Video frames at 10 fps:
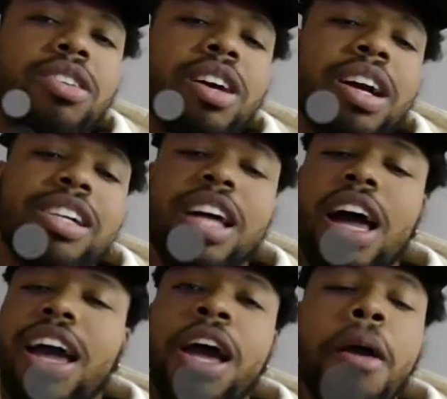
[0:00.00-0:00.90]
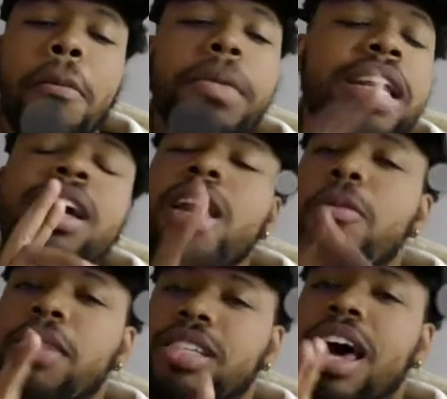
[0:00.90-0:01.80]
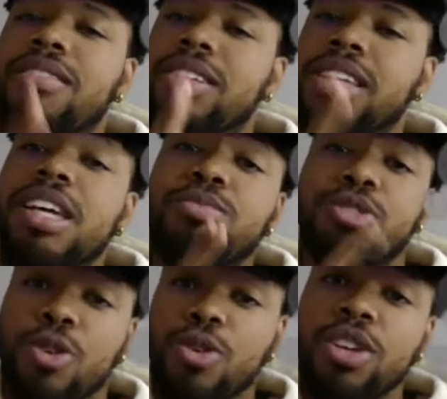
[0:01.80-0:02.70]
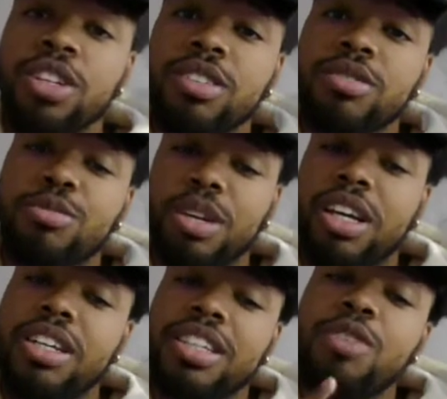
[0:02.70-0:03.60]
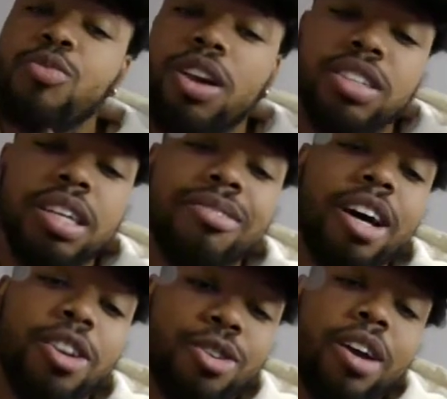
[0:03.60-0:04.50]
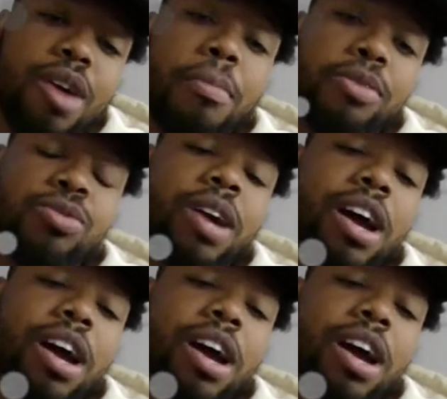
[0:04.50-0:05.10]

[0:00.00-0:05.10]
Cause me and him must have the same scoring because he wanted to give the underground rappers a round.